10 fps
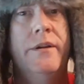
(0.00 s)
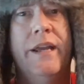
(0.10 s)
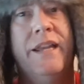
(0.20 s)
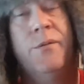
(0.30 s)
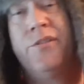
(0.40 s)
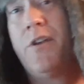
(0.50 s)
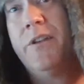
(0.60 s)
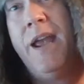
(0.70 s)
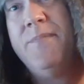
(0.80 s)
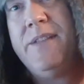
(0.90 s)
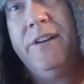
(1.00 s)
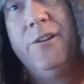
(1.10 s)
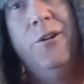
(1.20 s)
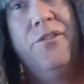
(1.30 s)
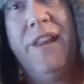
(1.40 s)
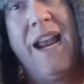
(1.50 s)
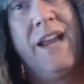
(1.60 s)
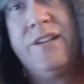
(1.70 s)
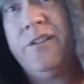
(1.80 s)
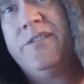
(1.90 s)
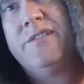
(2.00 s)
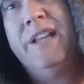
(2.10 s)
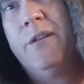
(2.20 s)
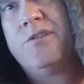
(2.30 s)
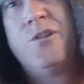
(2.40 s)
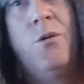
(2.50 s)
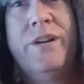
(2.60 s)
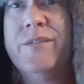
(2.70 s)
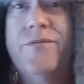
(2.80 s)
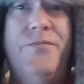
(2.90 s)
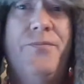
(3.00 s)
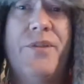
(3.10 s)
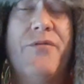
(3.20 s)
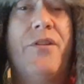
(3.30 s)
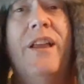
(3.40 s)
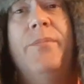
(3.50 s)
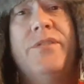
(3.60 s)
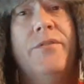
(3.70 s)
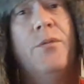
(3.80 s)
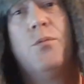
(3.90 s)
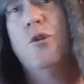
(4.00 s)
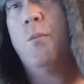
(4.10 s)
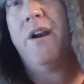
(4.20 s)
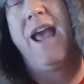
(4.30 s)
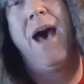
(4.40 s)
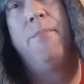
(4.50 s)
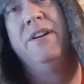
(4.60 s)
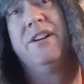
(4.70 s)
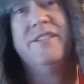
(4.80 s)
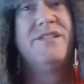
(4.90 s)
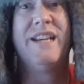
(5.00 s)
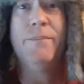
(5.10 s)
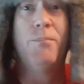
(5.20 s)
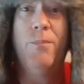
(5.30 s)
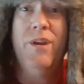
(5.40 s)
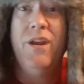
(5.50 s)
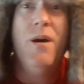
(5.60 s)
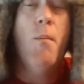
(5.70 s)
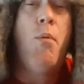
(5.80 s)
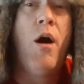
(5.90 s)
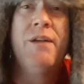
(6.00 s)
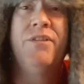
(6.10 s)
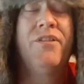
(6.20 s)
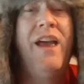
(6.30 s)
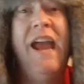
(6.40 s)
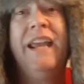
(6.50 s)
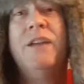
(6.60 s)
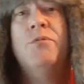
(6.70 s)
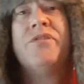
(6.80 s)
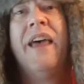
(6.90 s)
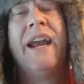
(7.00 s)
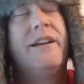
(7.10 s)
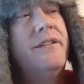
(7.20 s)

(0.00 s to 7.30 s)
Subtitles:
and it was on the MTV News, and they are showing the clips of the room where it happened. You can see part of his leg. It was like,